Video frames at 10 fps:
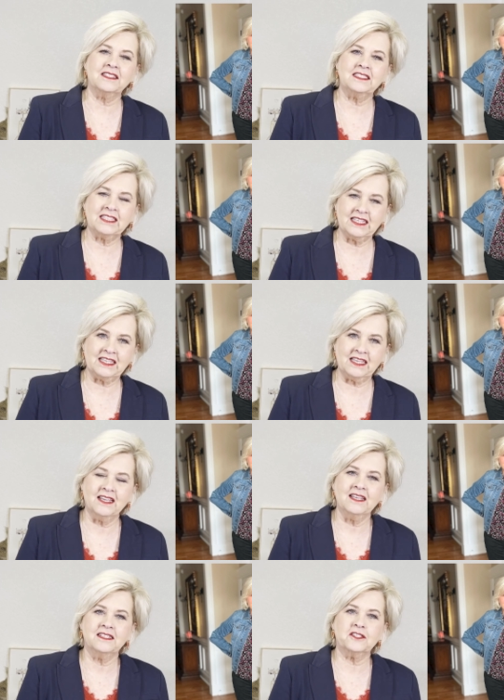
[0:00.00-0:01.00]
tee.
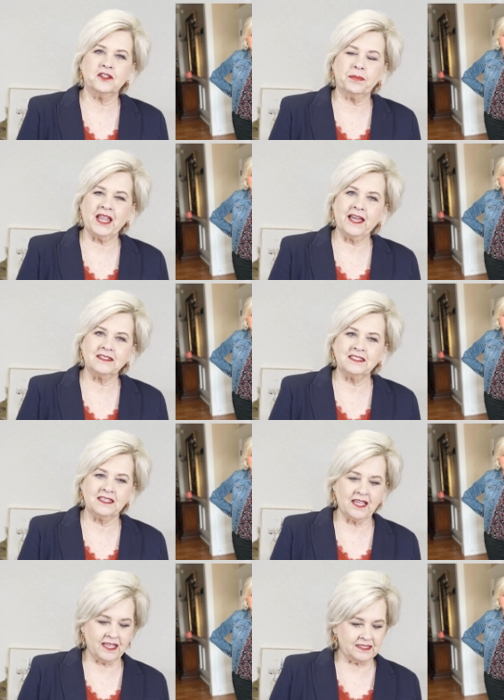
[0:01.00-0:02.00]
So the black tee
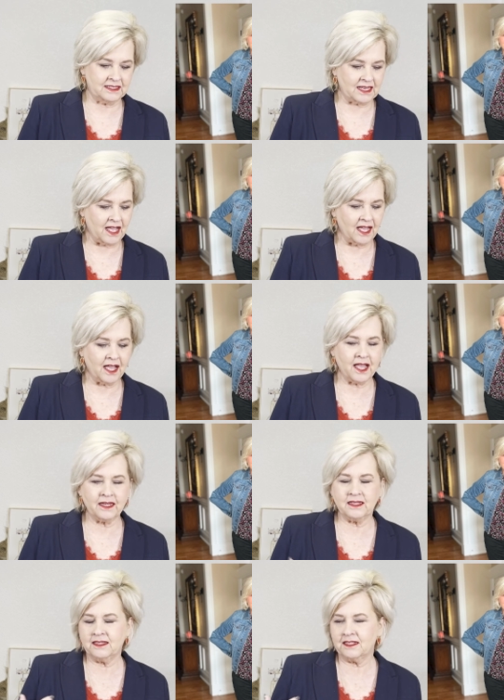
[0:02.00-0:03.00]
has tiny
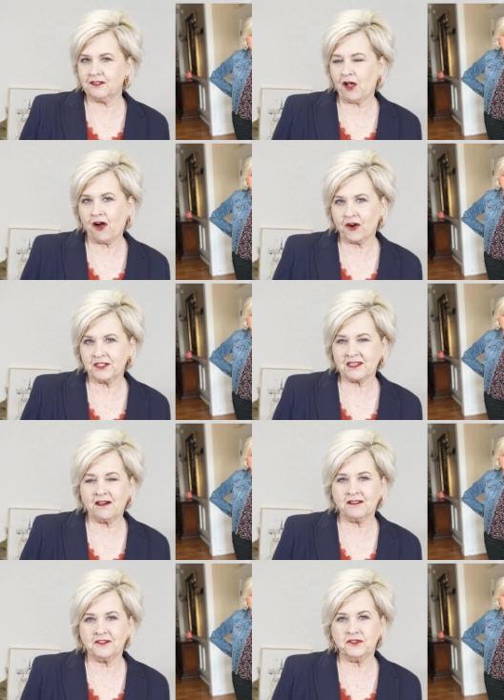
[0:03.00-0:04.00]
little hearts
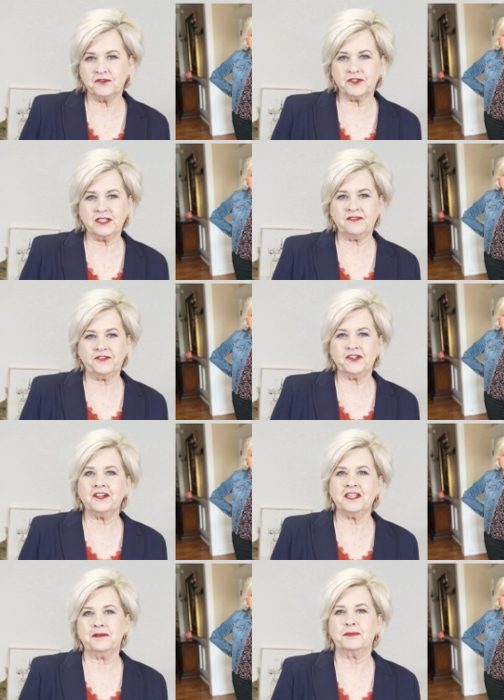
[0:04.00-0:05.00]
all over it. If you're not
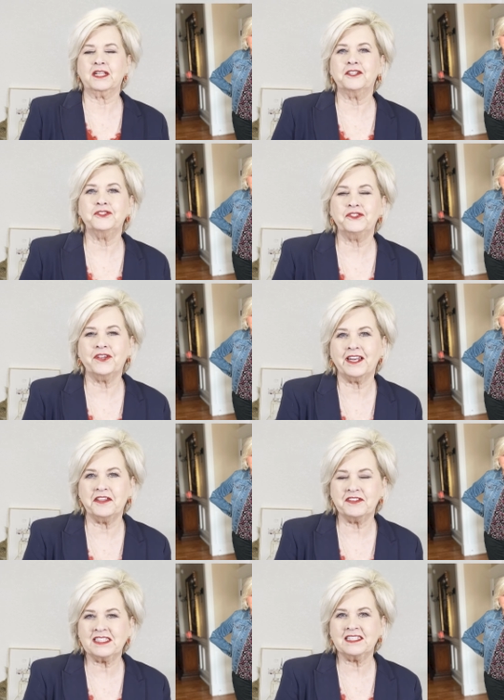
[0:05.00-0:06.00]
up close, you can't
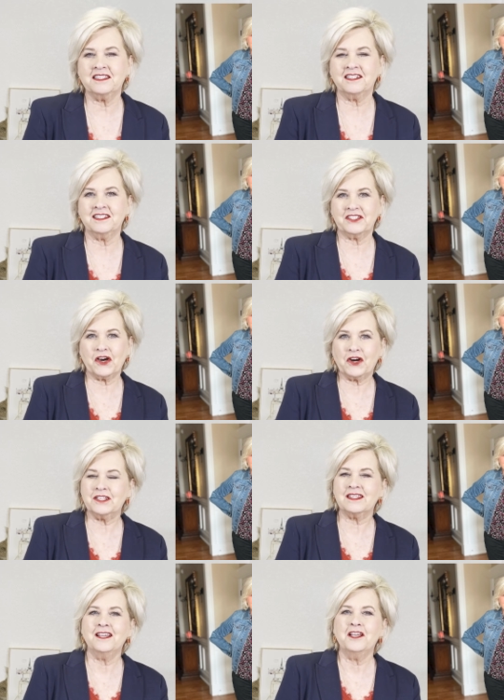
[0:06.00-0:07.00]
even see that it's hearts
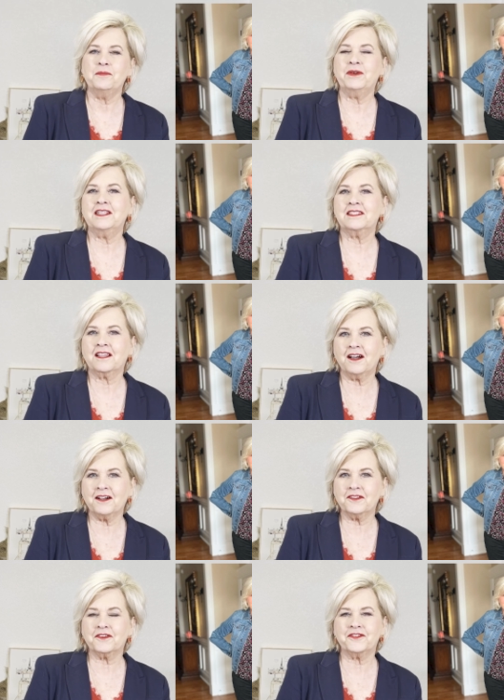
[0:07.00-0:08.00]
but it's
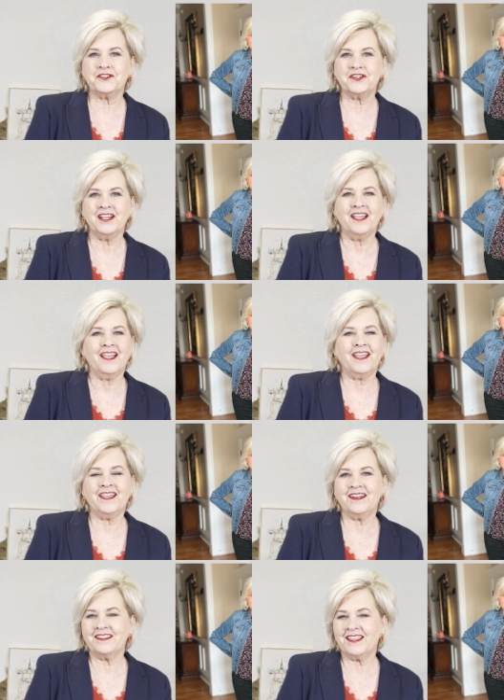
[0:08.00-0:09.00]
colorful.
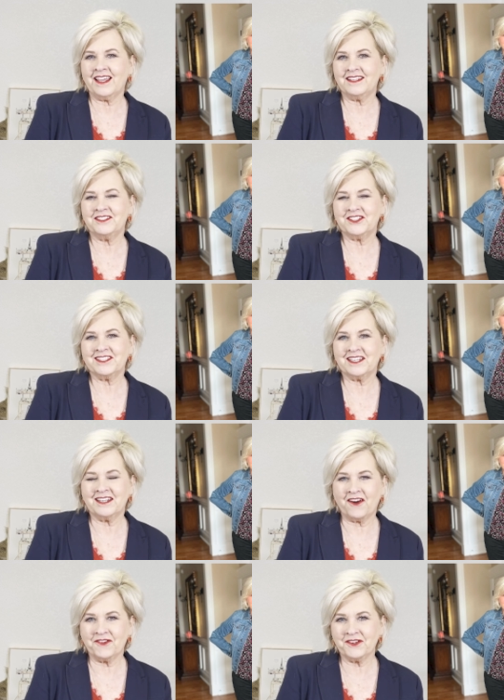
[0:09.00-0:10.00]
And that is just a
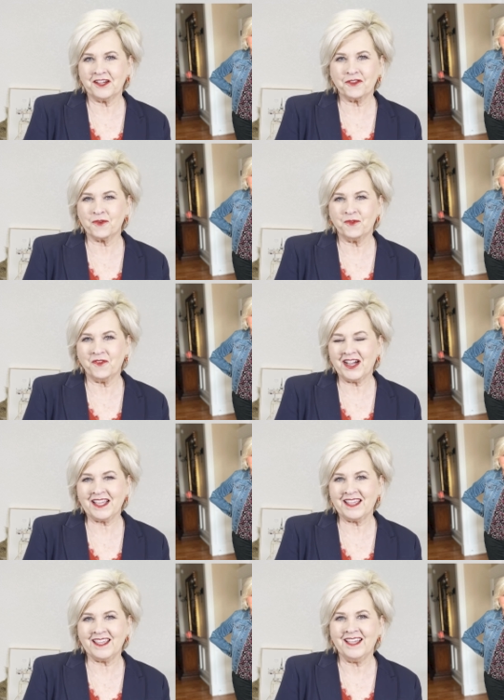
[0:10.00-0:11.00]
whole nother
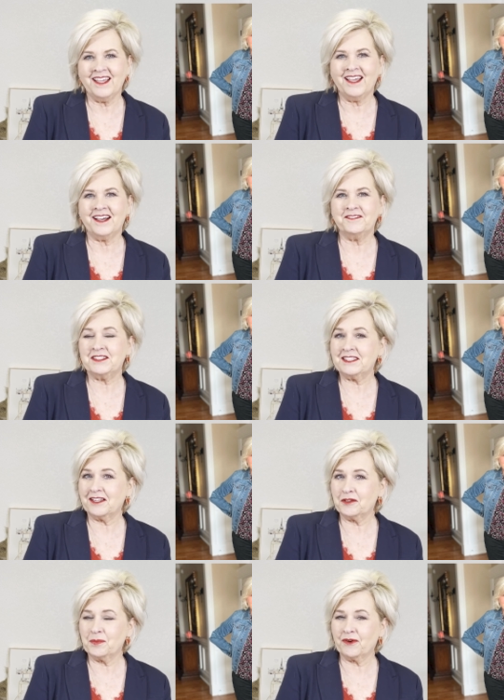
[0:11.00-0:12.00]
way of
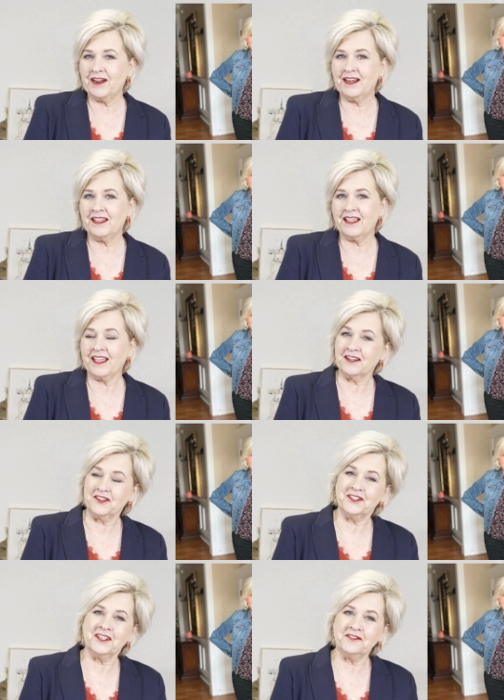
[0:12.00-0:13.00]
celebrating and
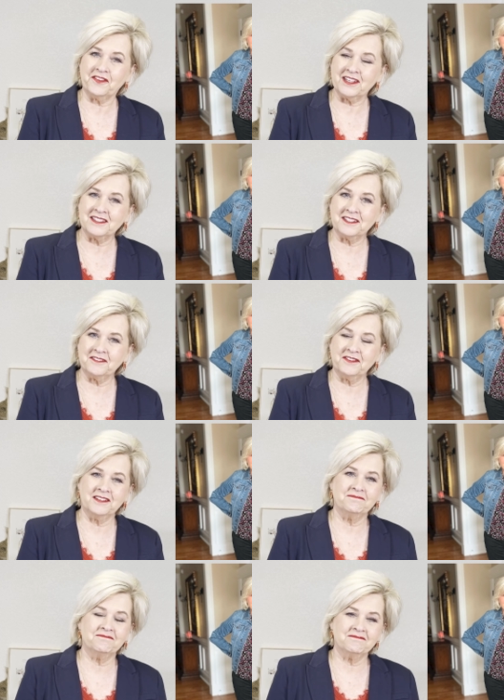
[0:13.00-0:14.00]
looking festive
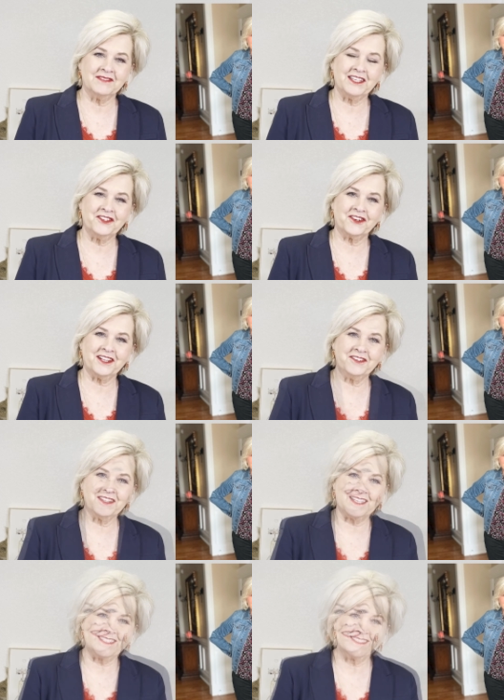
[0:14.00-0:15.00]
in your clothing.